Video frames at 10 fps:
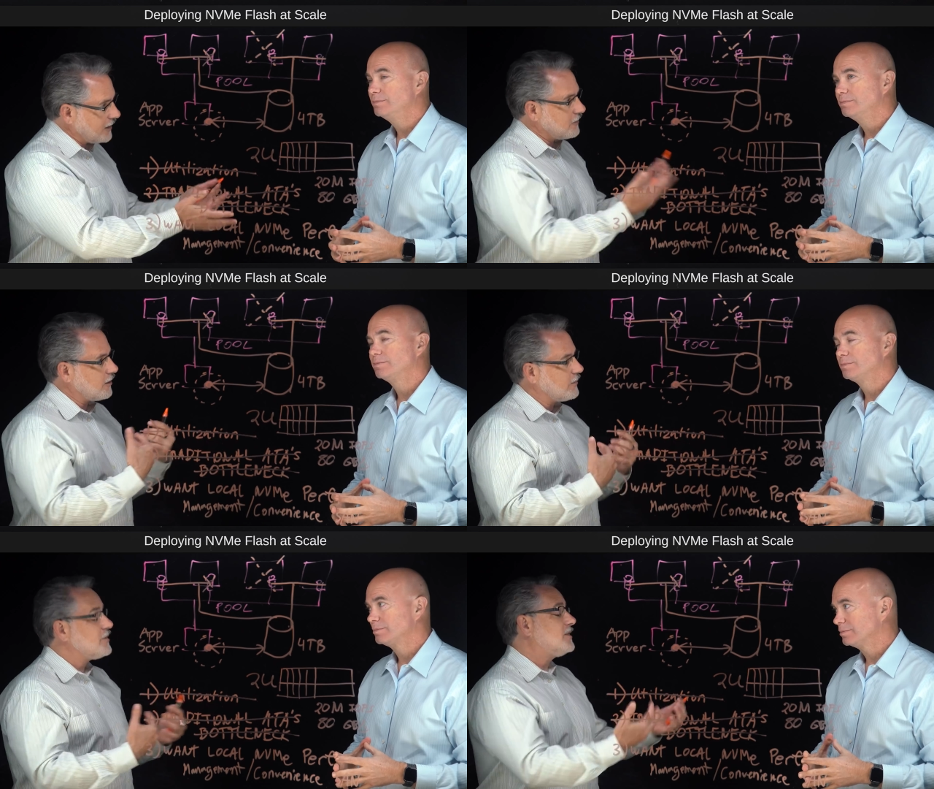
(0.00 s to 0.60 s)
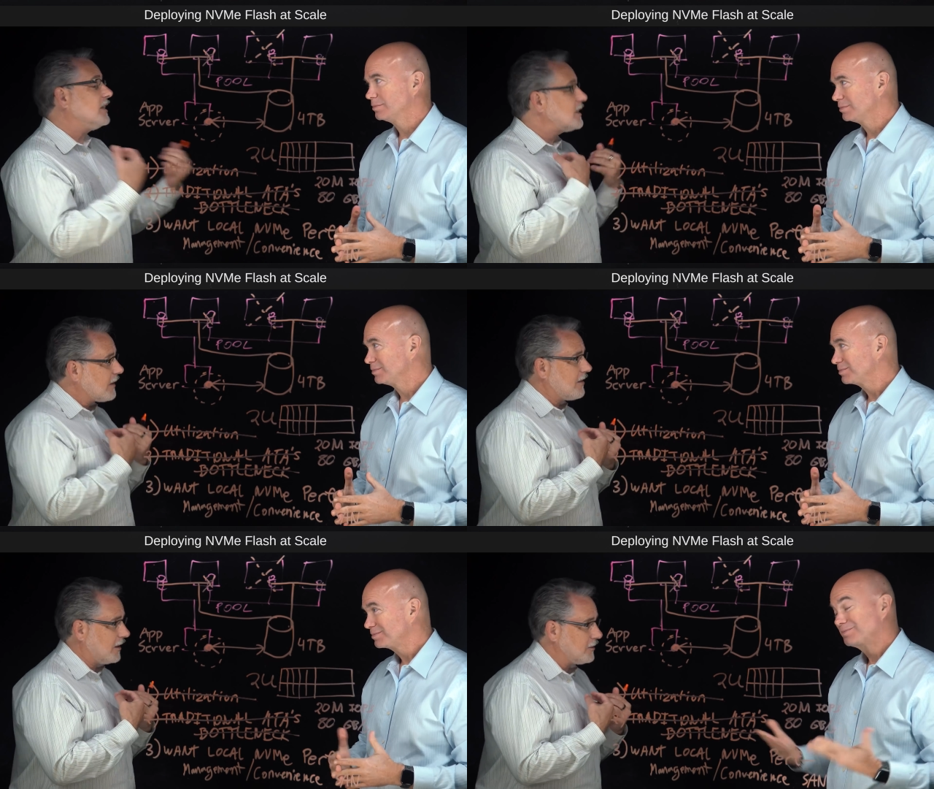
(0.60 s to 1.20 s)
Speaker 1: Thank you very much. Stealing
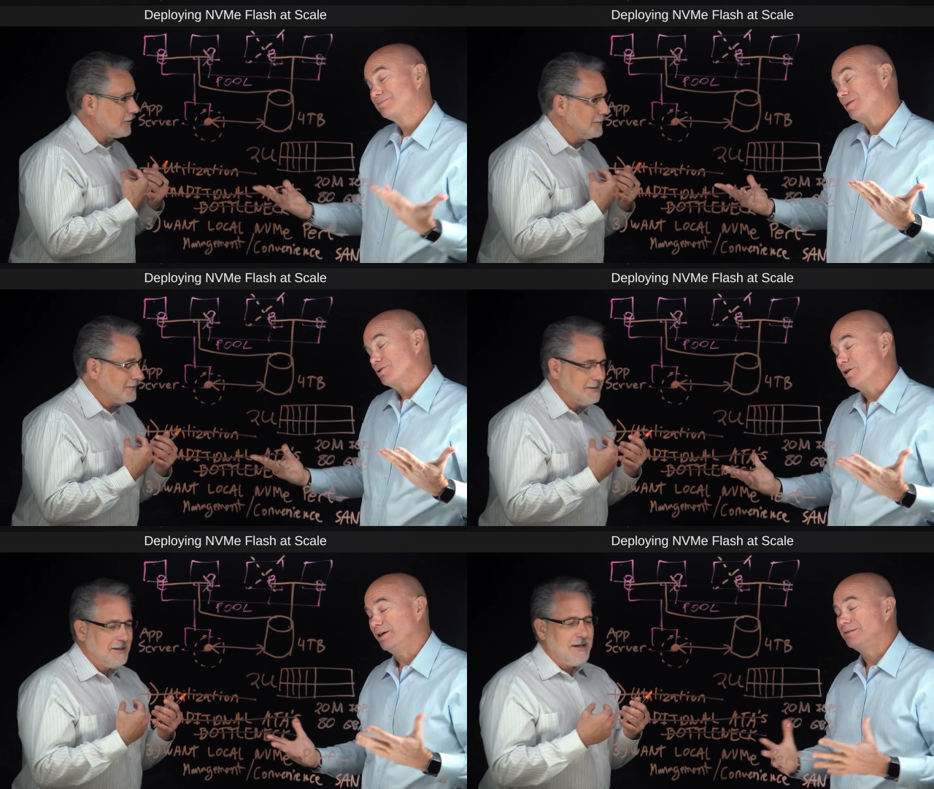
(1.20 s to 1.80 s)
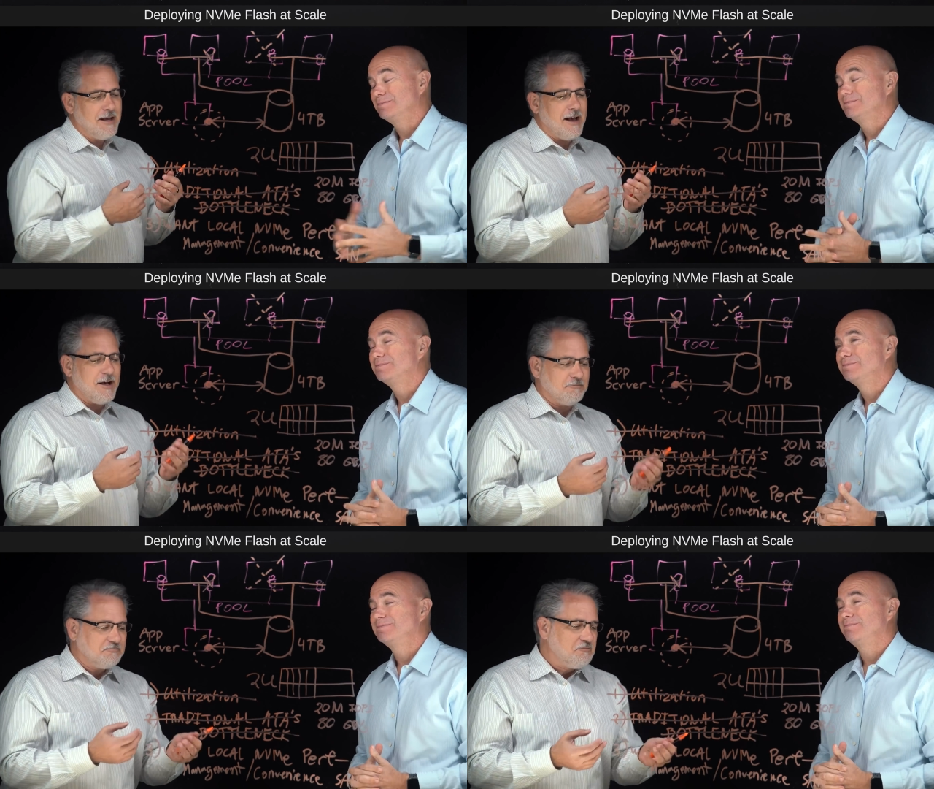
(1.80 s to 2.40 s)
my thunder. Sorry.
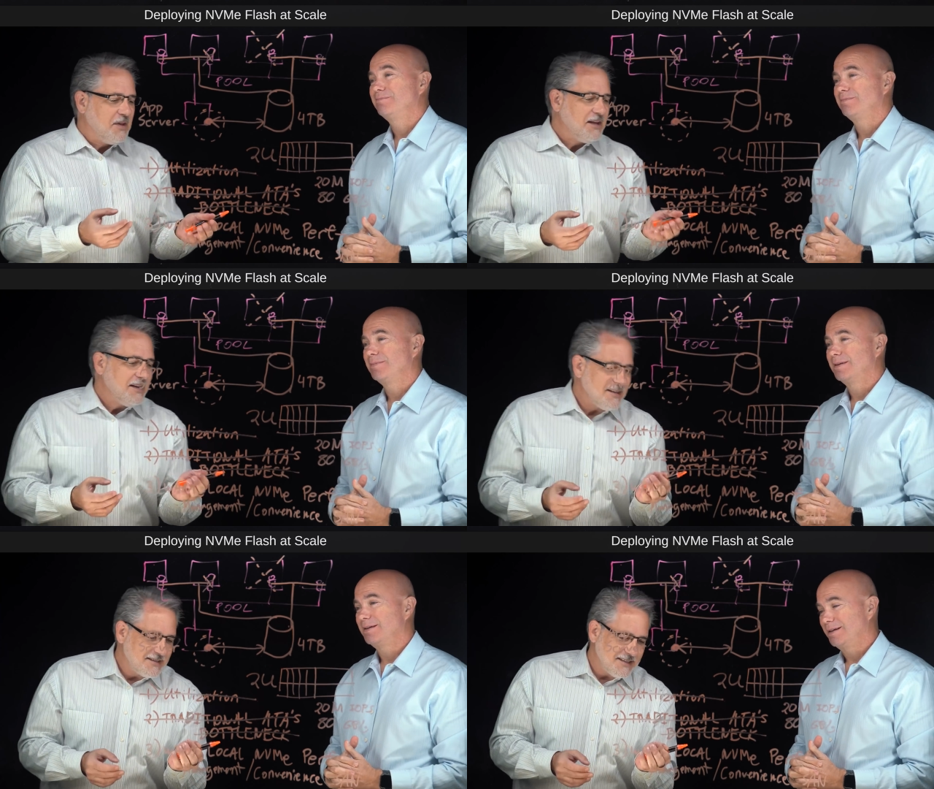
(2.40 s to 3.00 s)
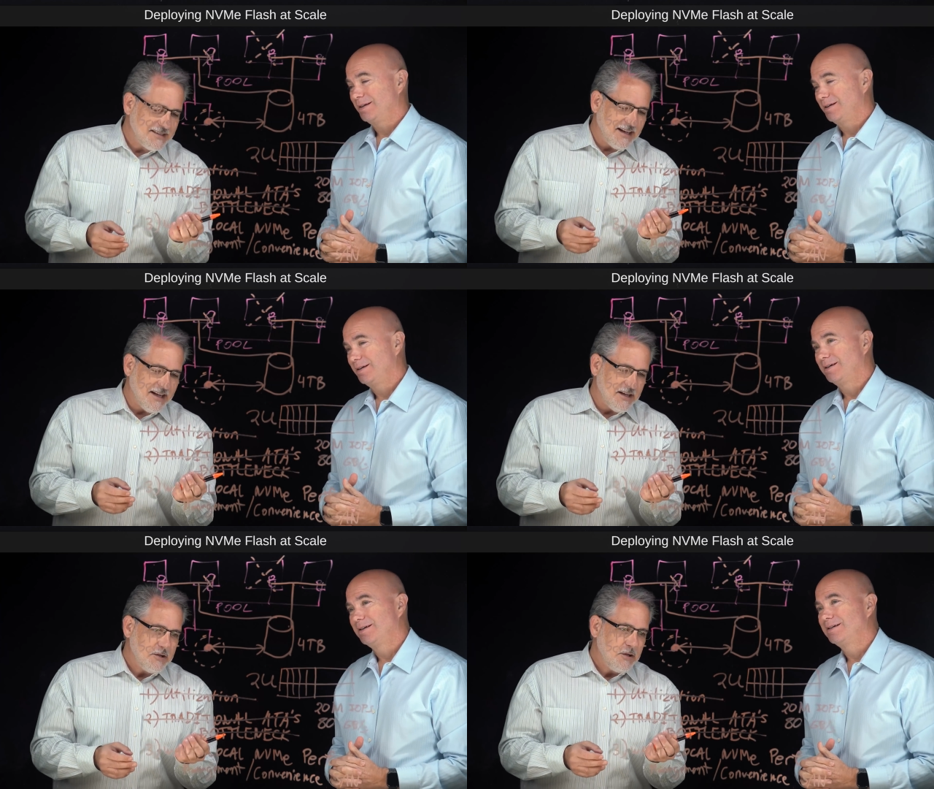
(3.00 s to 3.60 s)
Um, is that
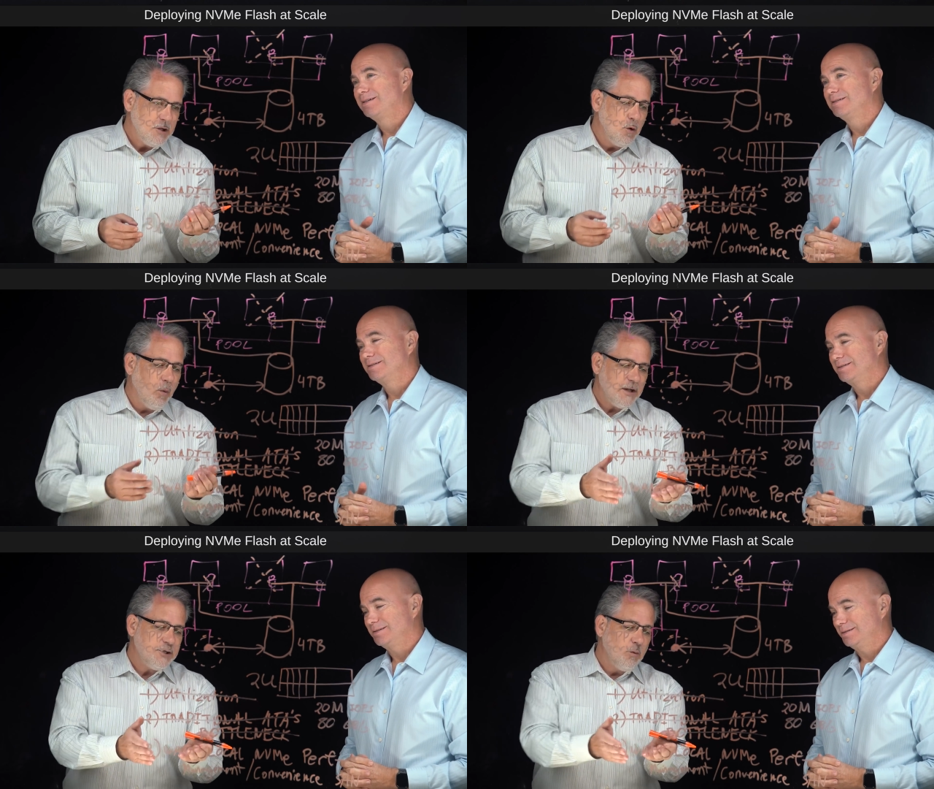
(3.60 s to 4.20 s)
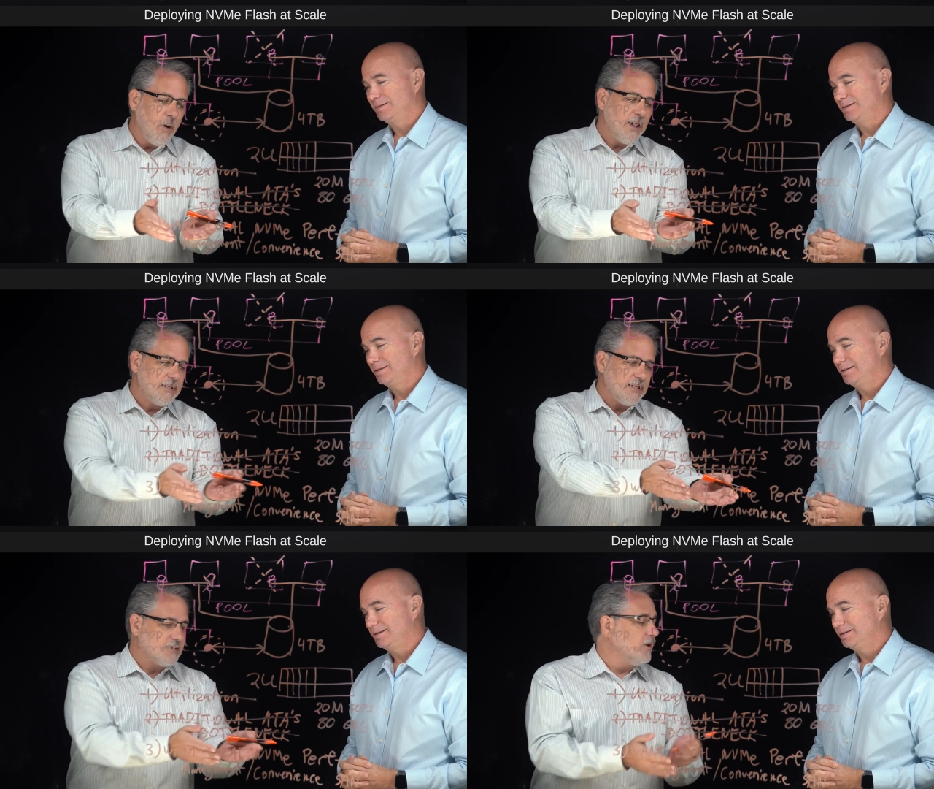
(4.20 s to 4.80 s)
uh, you what you
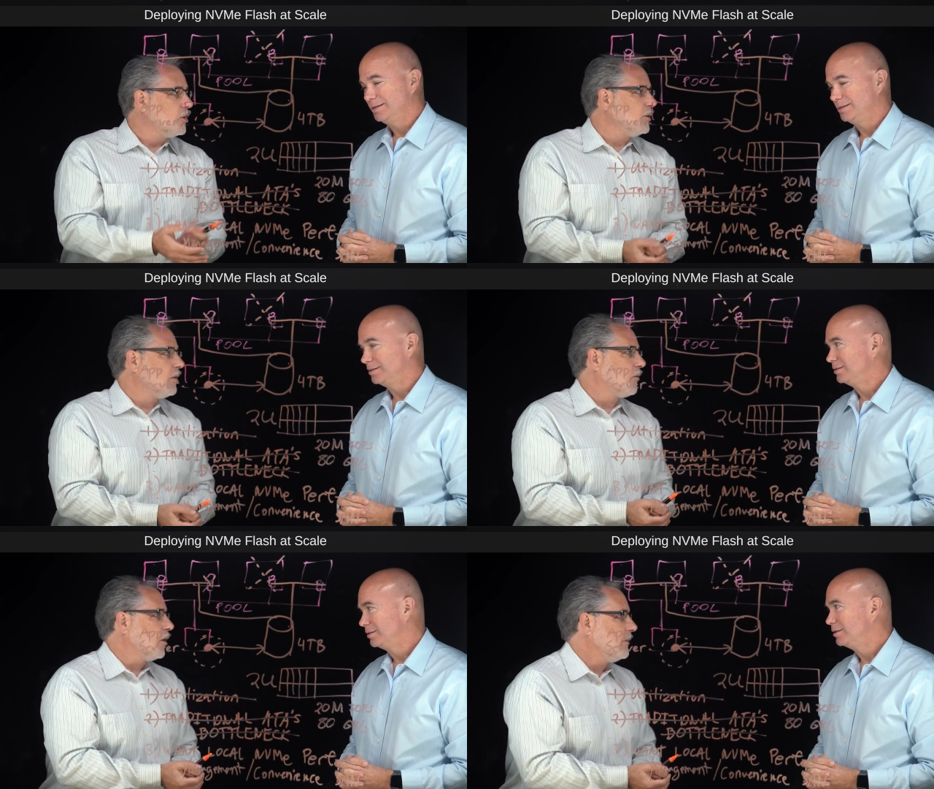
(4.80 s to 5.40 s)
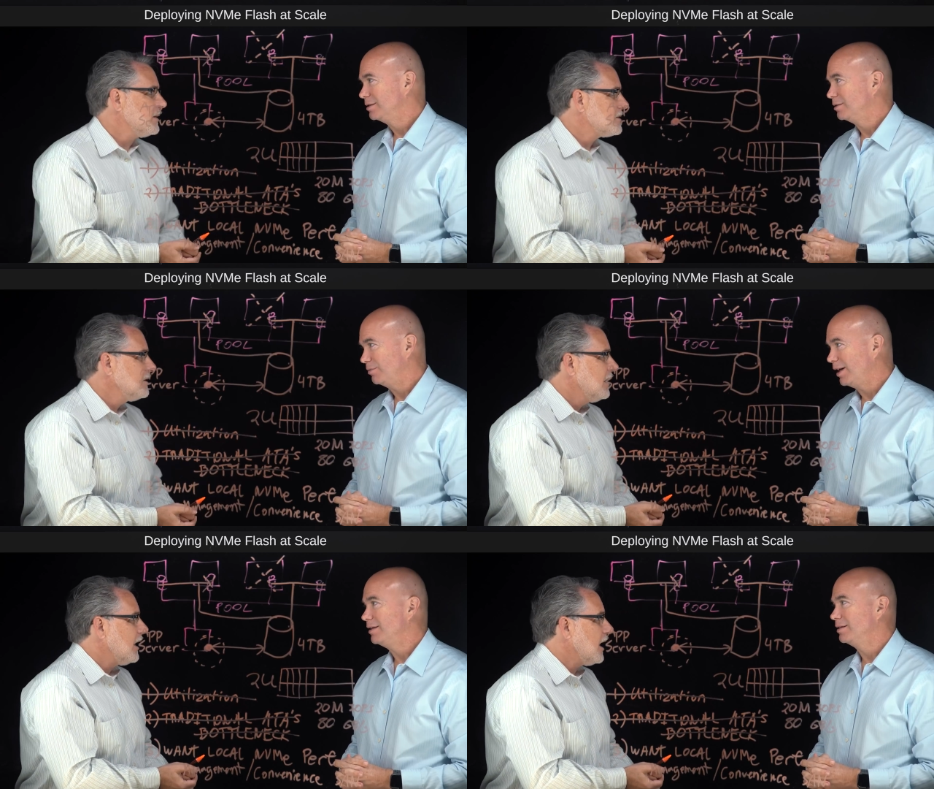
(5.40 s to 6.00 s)
want is local performance.
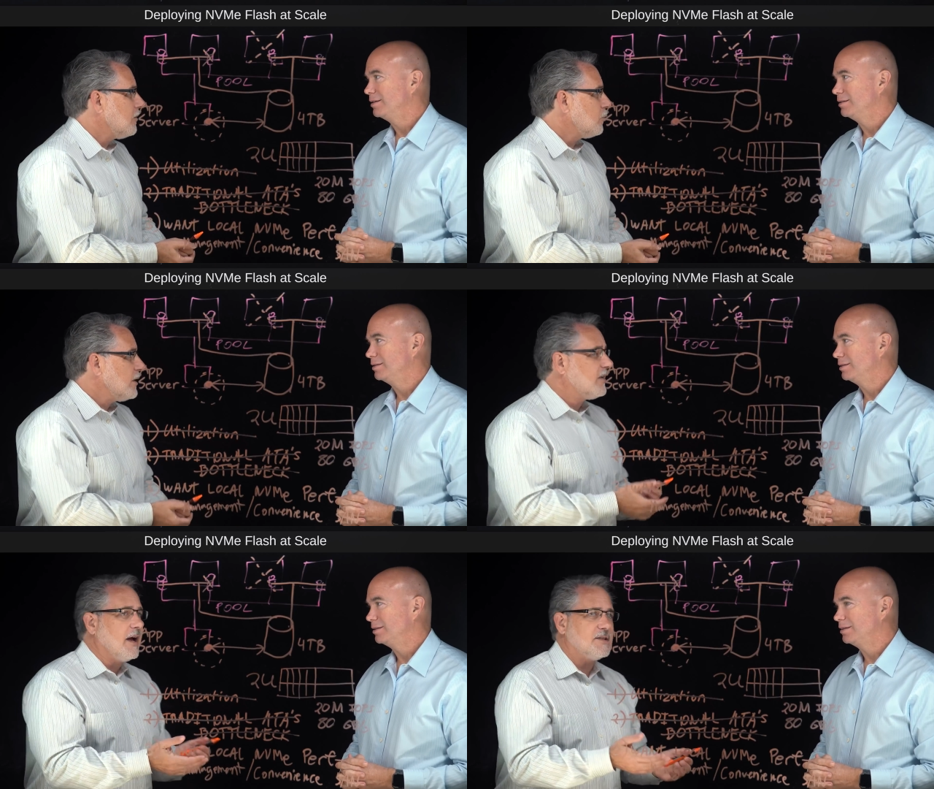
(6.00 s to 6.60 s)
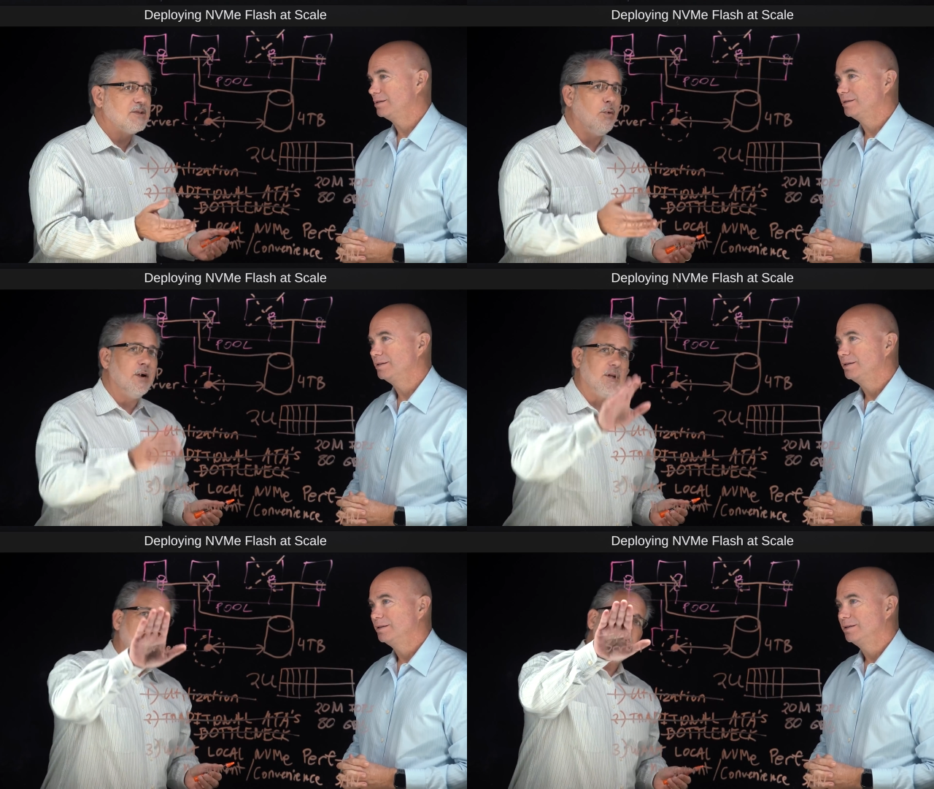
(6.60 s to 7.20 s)
Right. Um, we've gotten spoiled.